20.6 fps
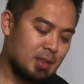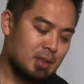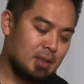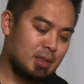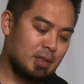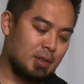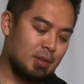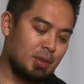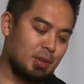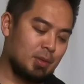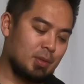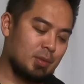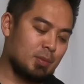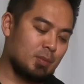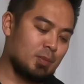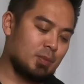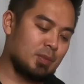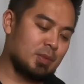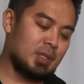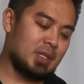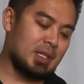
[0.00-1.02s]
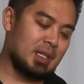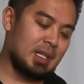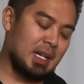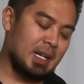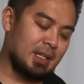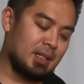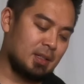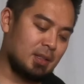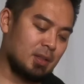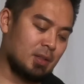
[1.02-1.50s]
So you slide
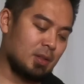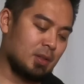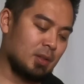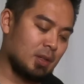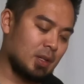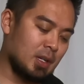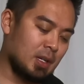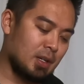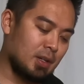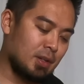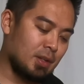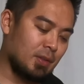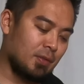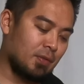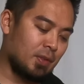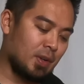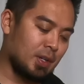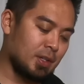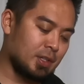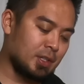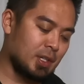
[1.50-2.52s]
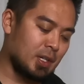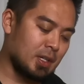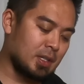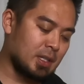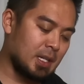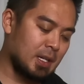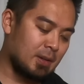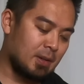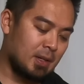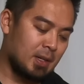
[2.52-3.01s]
the little hook under the front shock
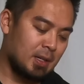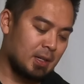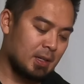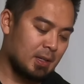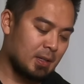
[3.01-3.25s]
tower.